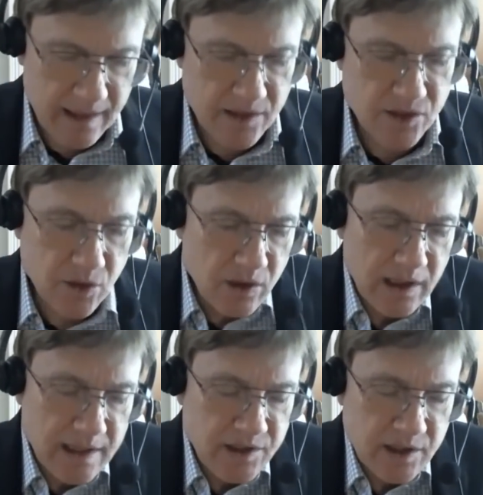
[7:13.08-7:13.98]
then. So
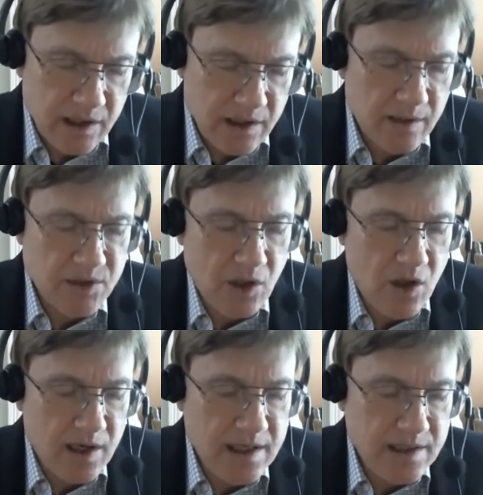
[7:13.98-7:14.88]
Golitsyn comes
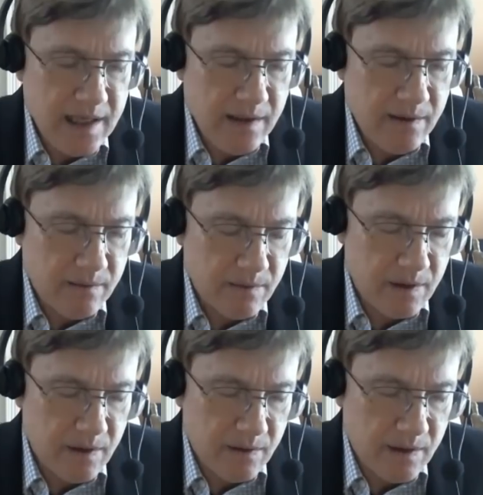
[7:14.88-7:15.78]
along. He's in
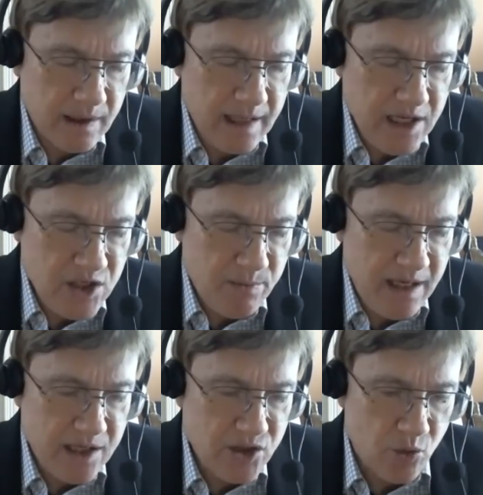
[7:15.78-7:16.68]
the
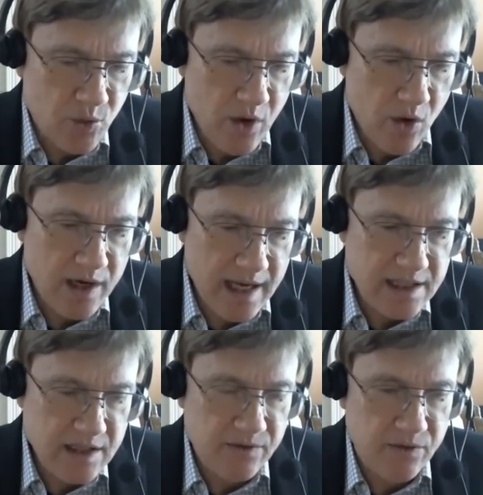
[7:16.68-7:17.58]
KGB is
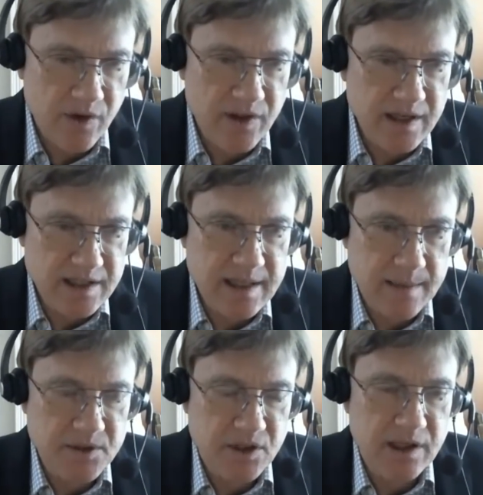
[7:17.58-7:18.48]
reorganizing for the
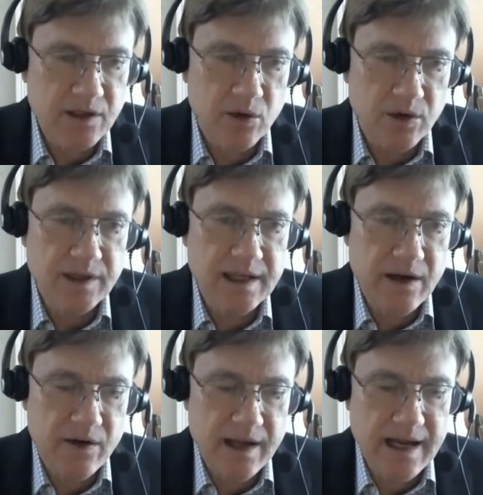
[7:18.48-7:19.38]
deception. And in order to
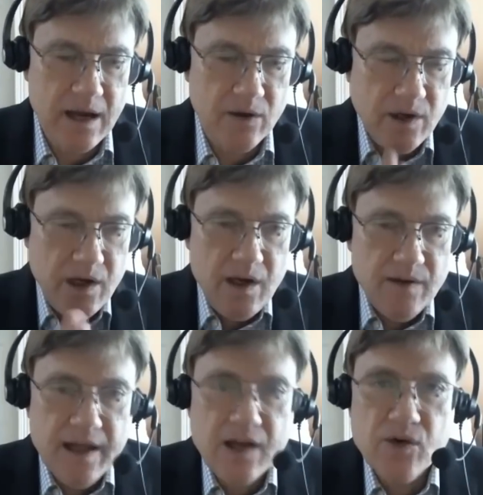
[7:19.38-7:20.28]
carry it out,
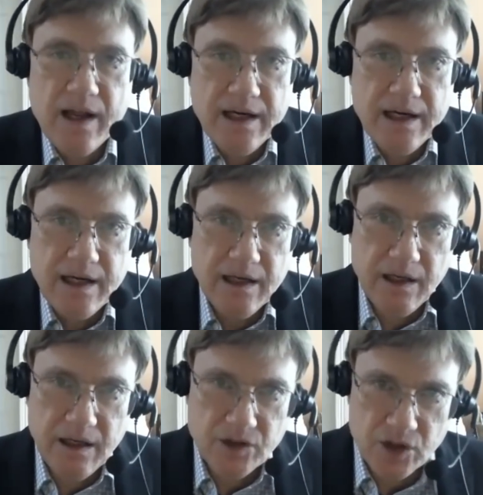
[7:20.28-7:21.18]
they created an
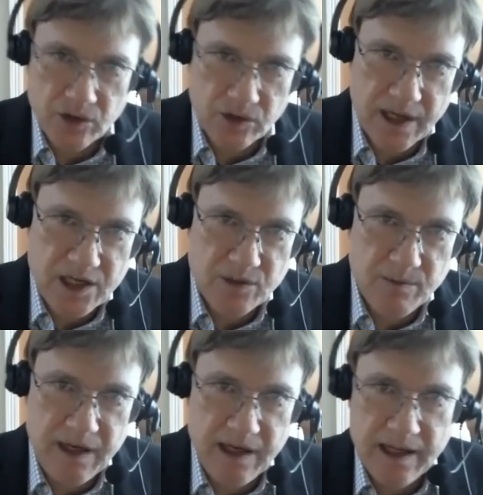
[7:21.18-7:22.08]
internal
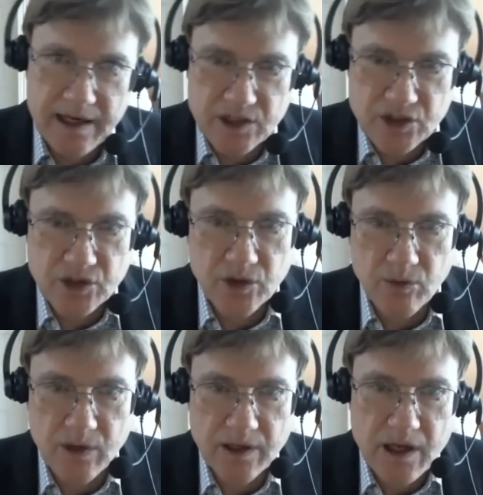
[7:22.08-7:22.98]
KGB and an external
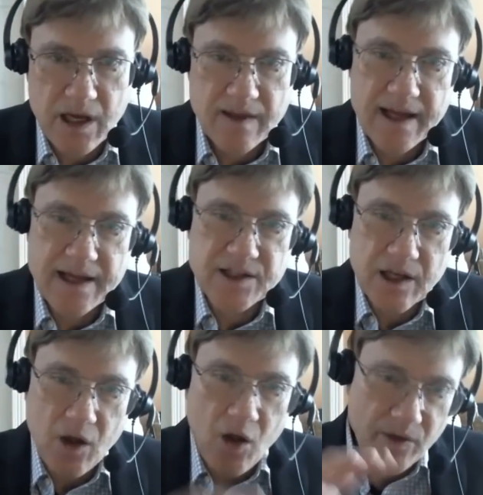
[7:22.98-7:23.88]
one. That is,
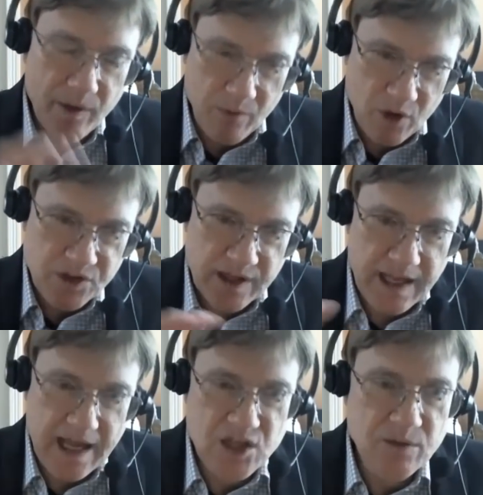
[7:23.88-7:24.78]
the most of the
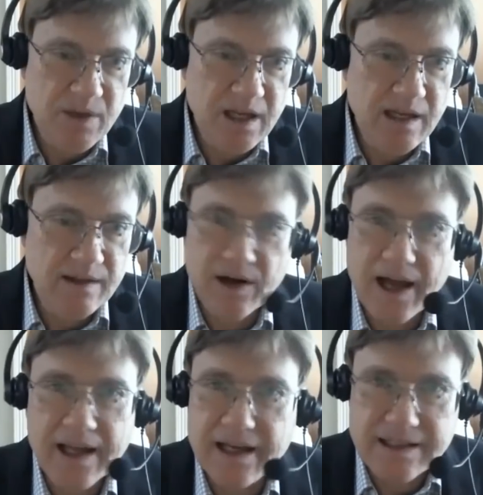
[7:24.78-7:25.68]
KGB, they're
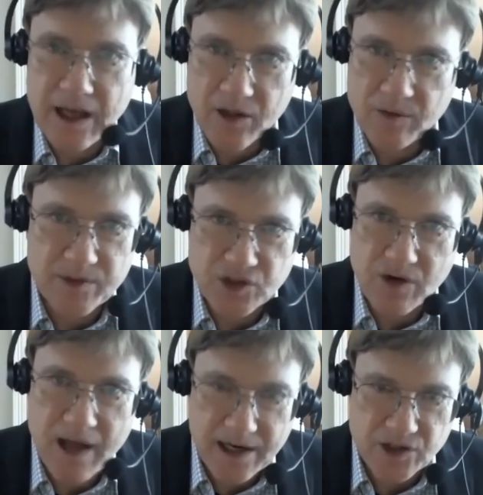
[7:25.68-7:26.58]
not going to tell them the
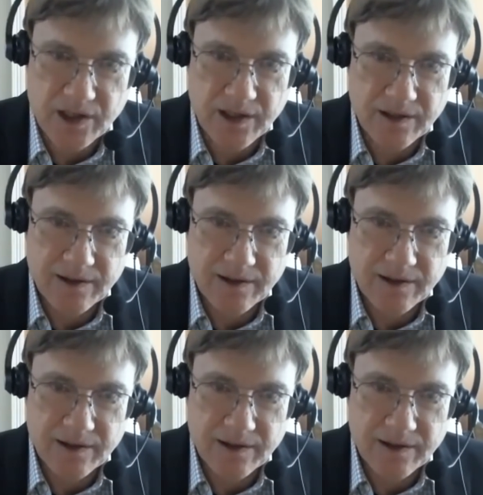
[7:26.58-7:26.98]
strategy